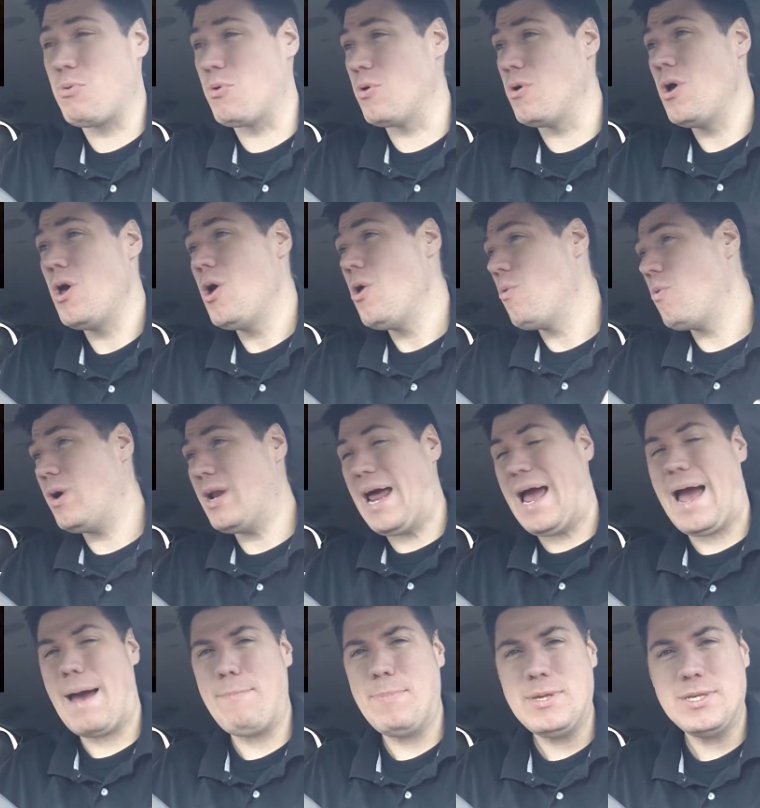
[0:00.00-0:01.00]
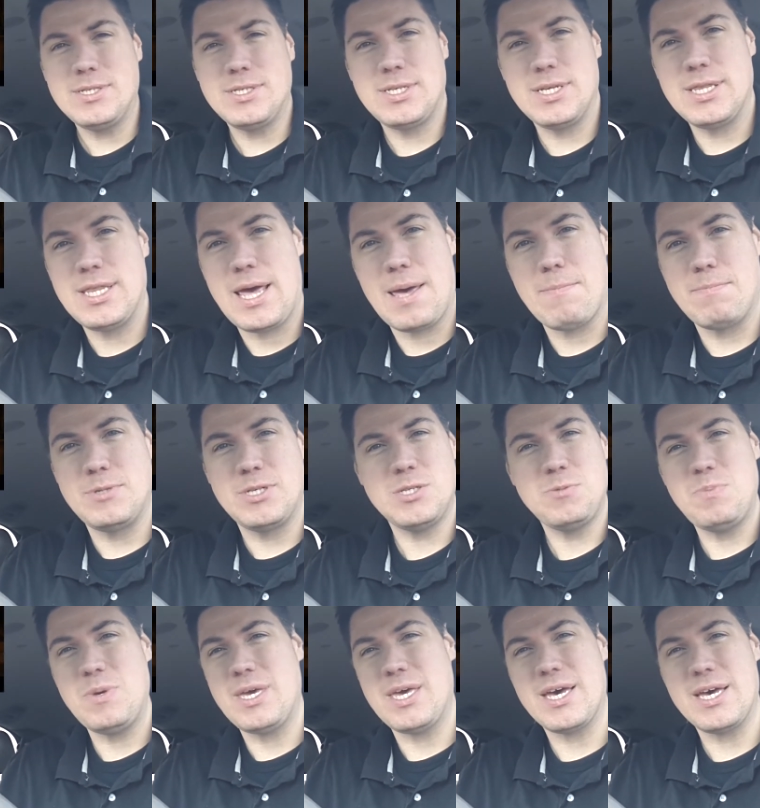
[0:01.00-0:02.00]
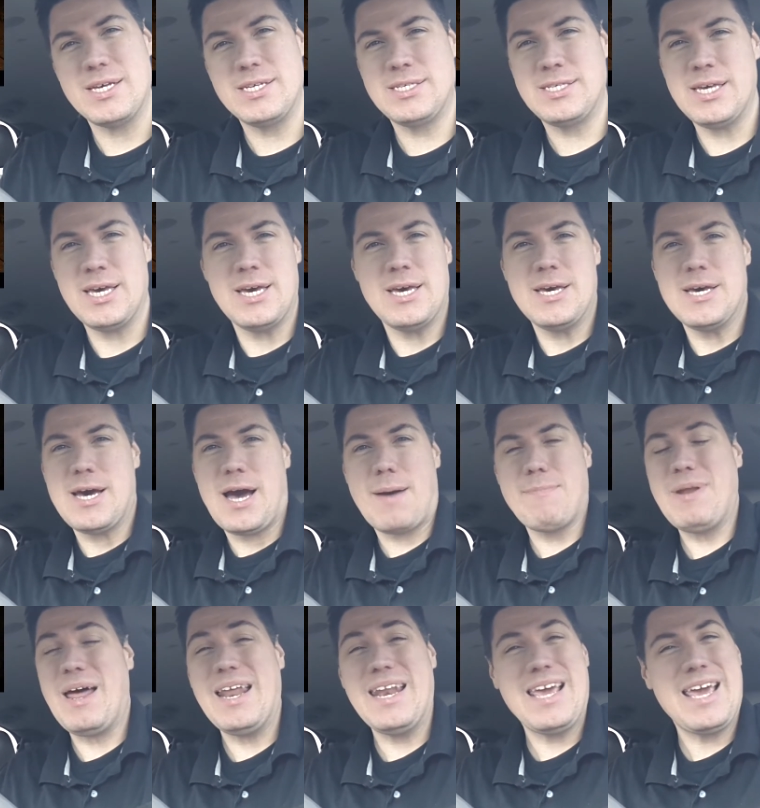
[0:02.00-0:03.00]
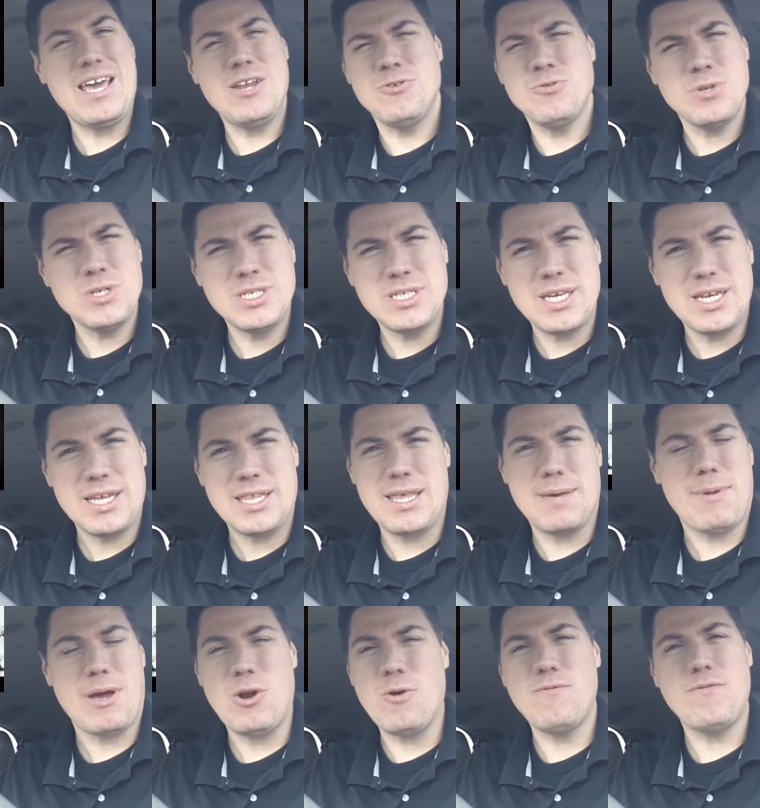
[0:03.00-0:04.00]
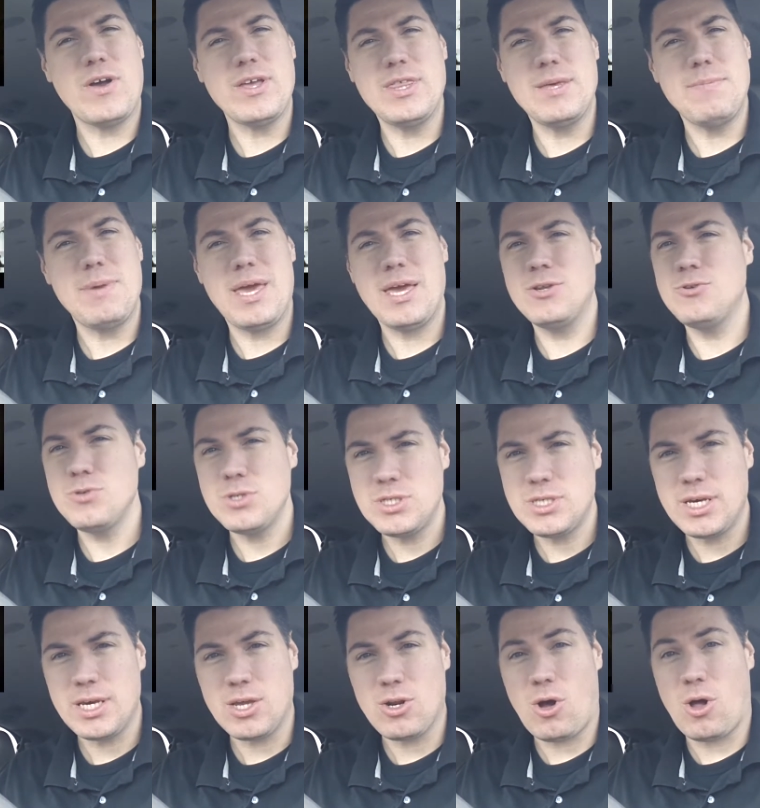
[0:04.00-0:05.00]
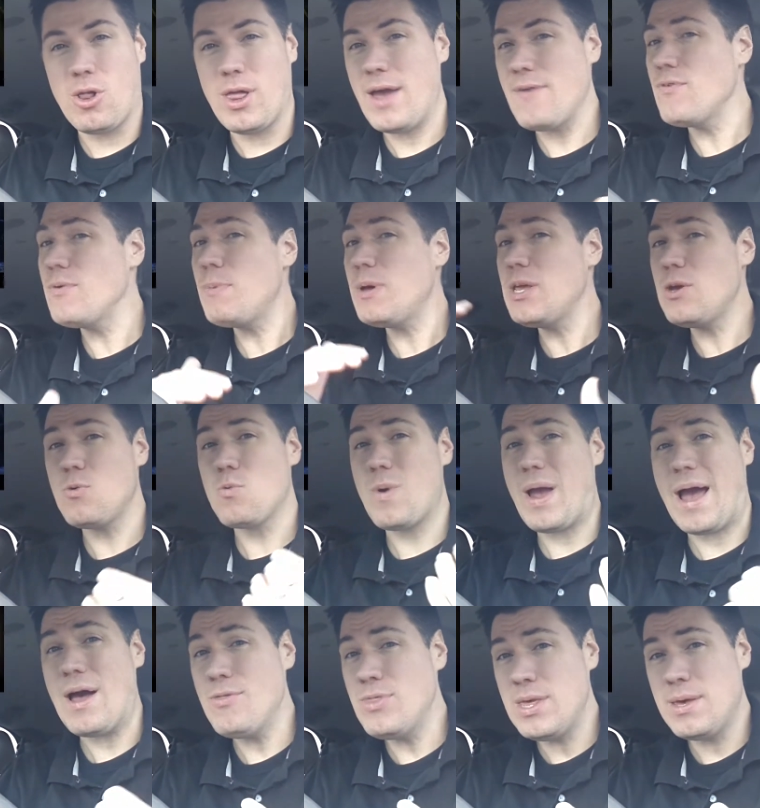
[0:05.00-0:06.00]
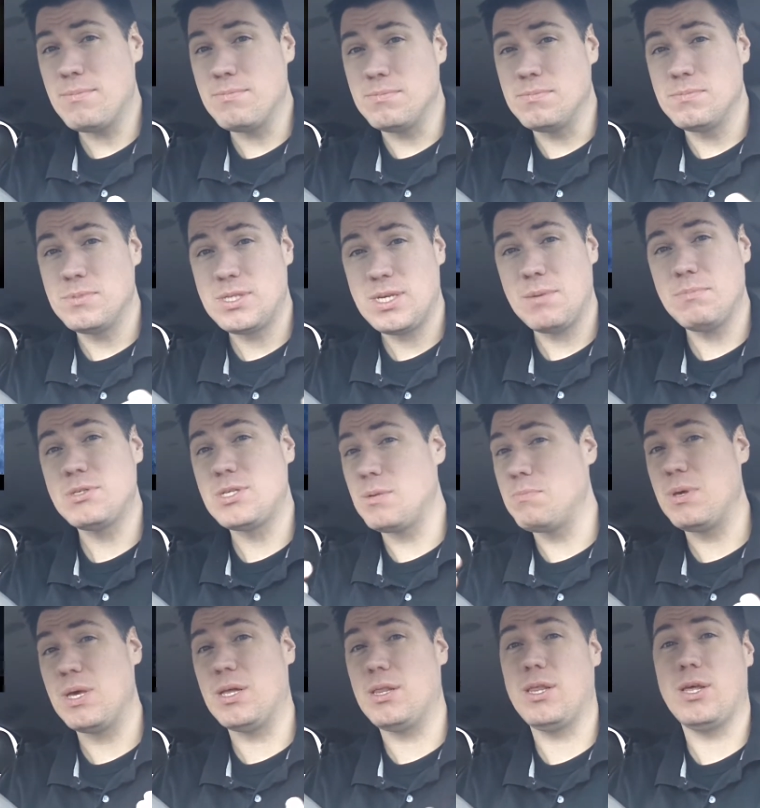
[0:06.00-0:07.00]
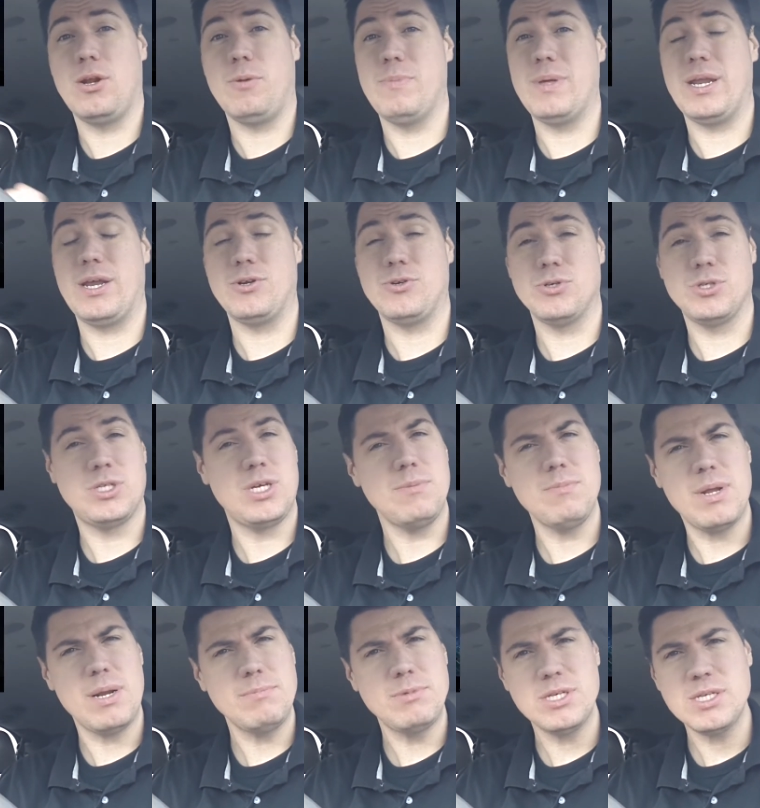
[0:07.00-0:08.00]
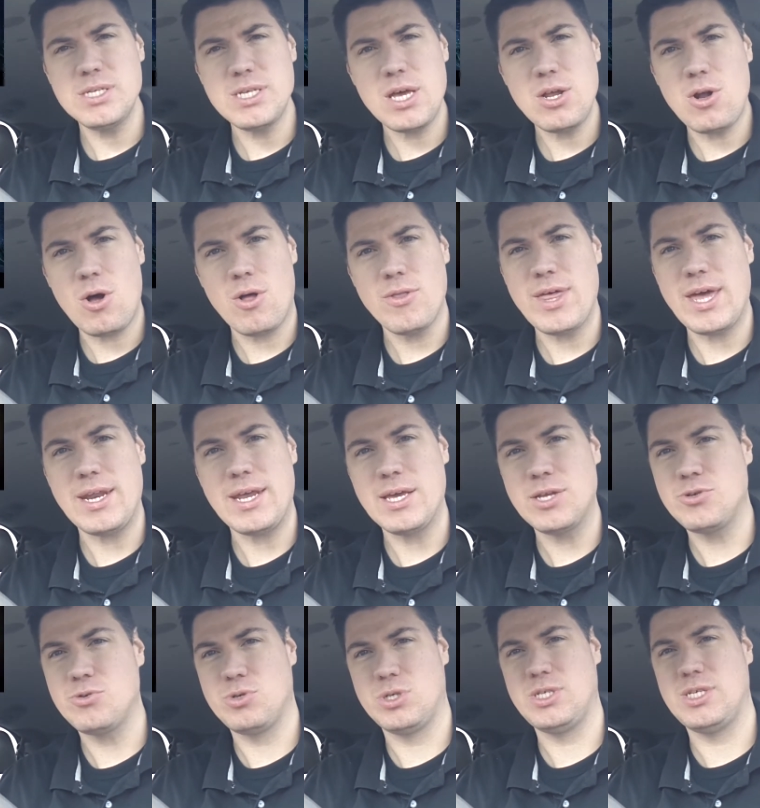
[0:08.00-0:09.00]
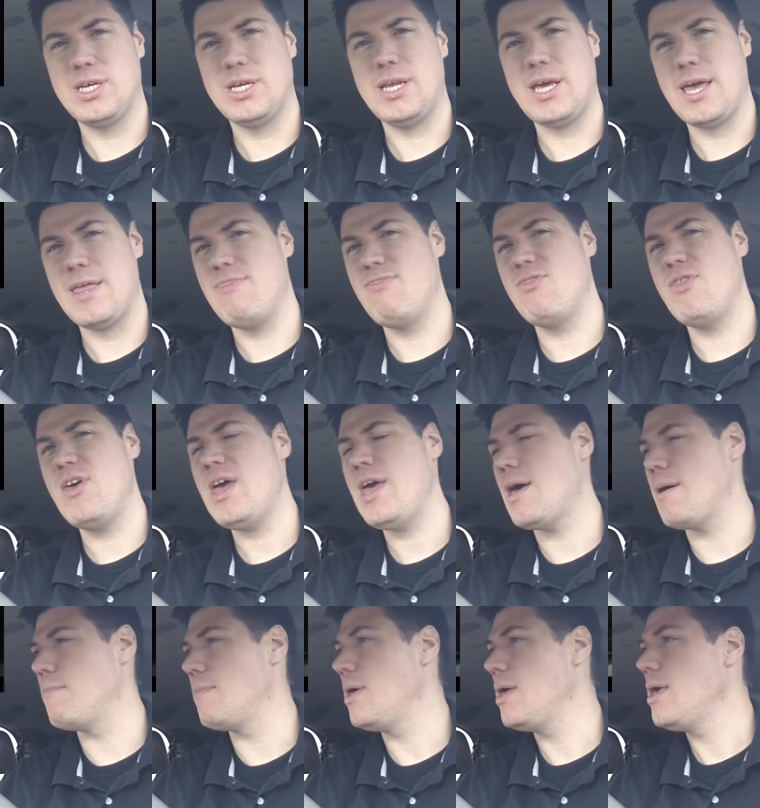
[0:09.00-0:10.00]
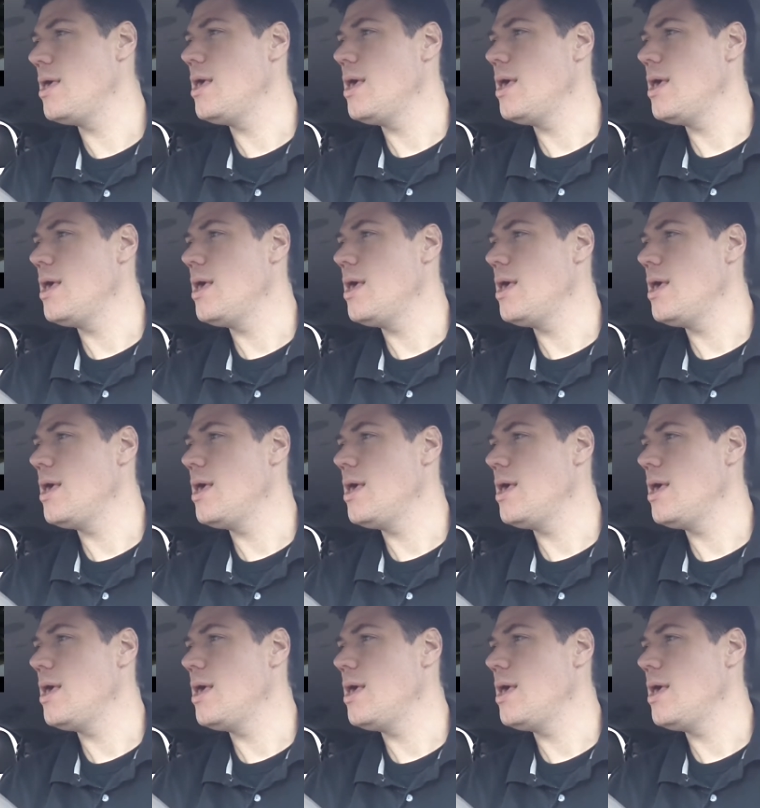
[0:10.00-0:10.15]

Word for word: or what happens to them just because I'm not interested in them. I don't find them interesting at all. Everybody around them seems to be a little bit interesting, but I'm just not all that interested in them.